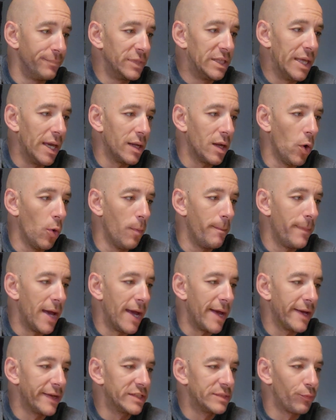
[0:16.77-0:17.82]
Get-home
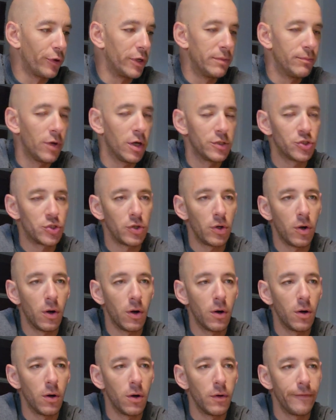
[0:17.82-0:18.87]
bags pretty much
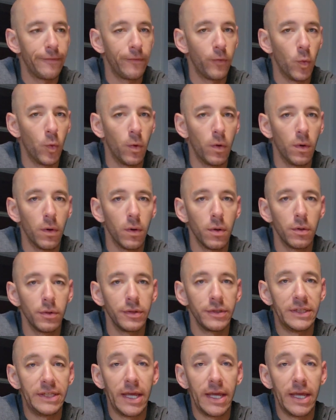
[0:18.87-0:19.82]
are for